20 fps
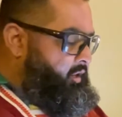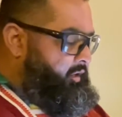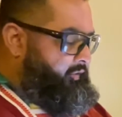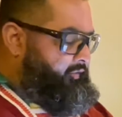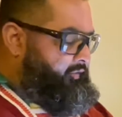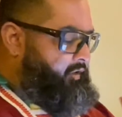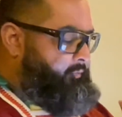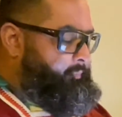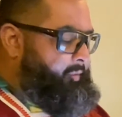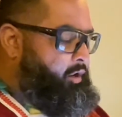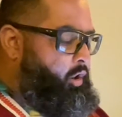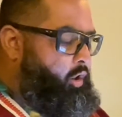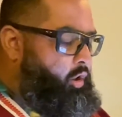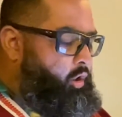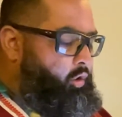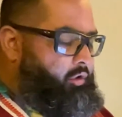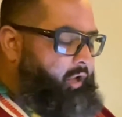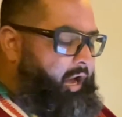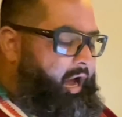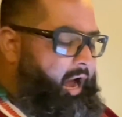says,
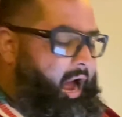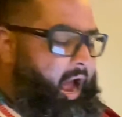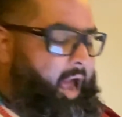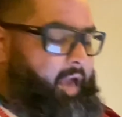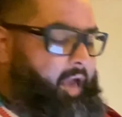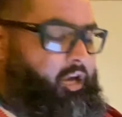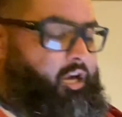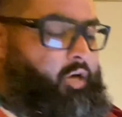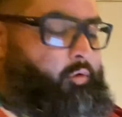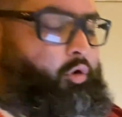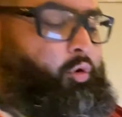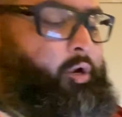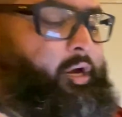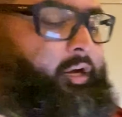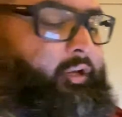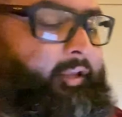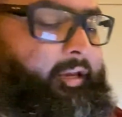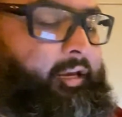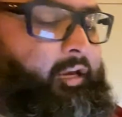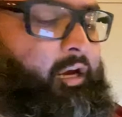Behold, I come
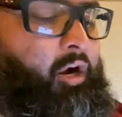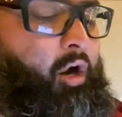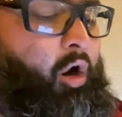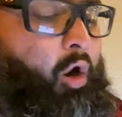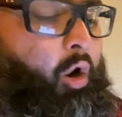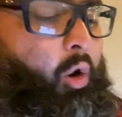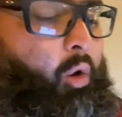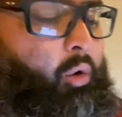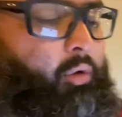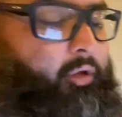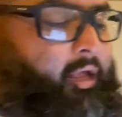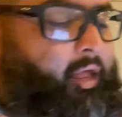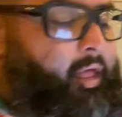quickly. Hold